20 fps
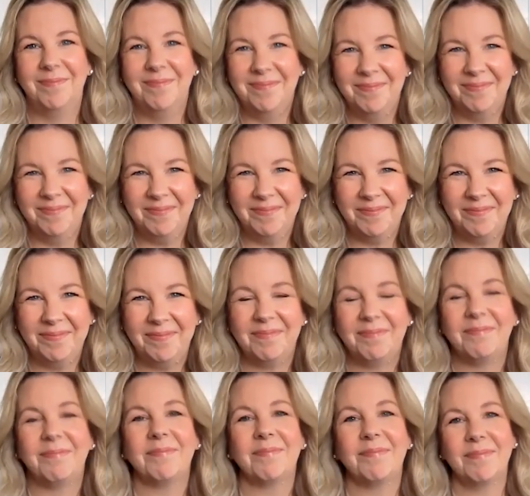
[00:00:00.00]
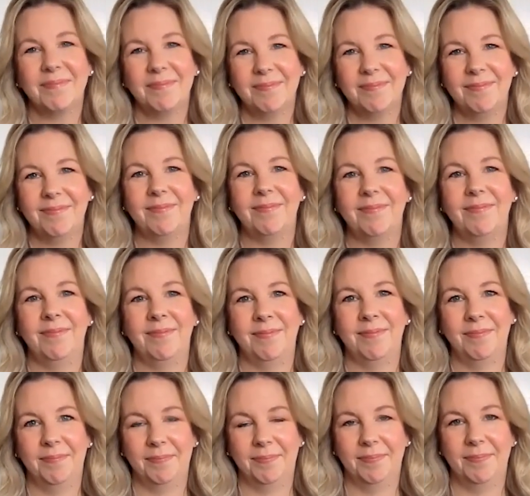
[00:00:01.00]

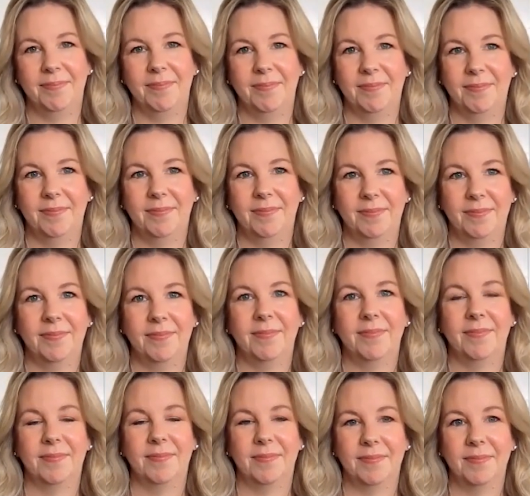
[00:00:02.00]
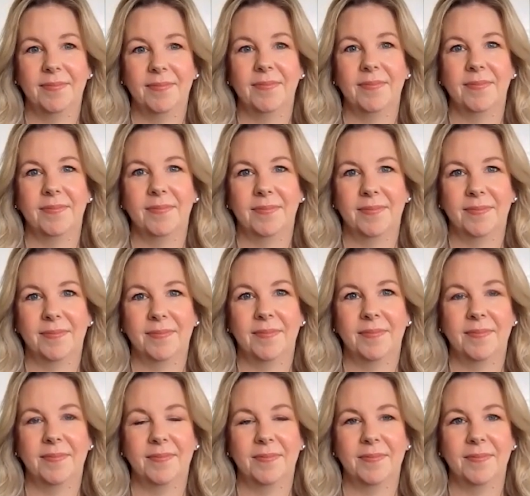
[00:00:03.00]

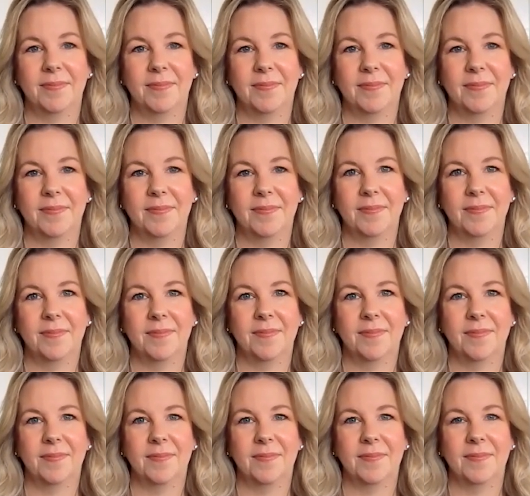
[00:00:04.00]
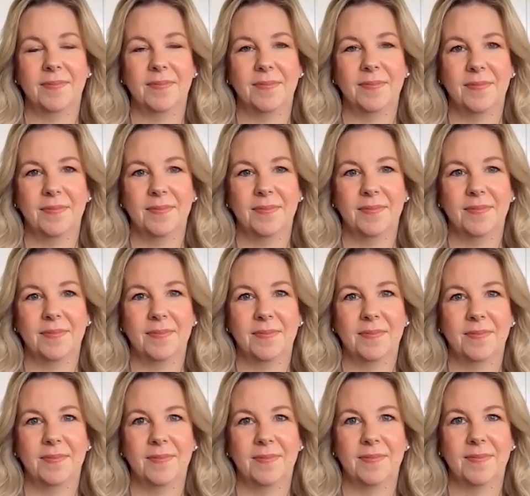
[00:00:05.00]

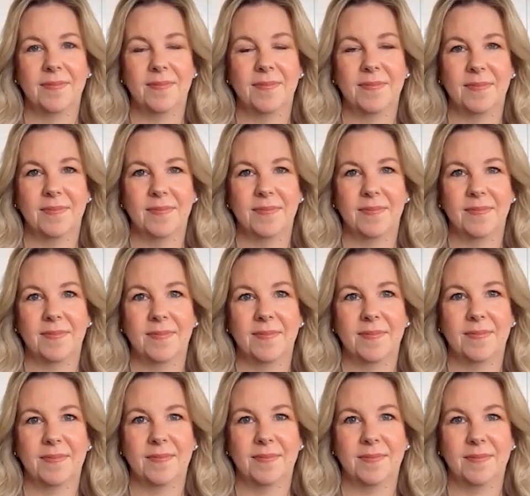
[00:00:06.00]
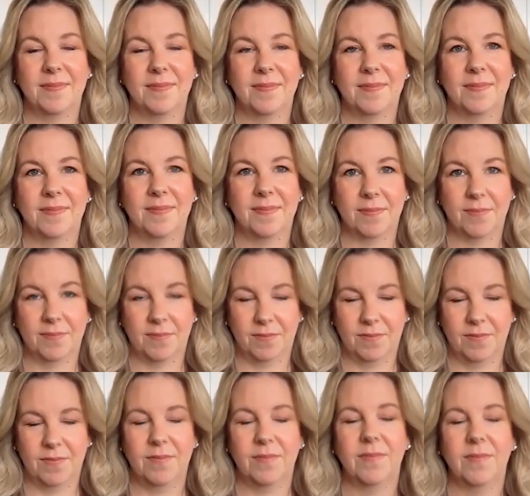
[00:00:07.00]
This person isn't speaking.